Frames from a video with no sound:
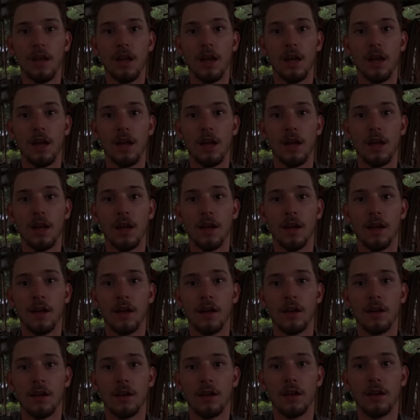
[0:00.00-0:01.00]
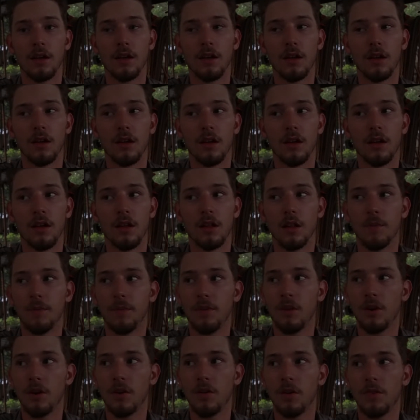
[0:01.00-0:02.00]
And let me
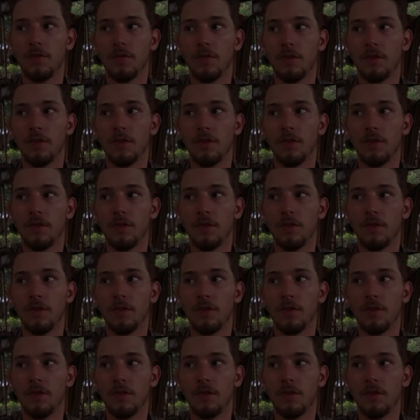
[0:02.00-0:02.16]
know if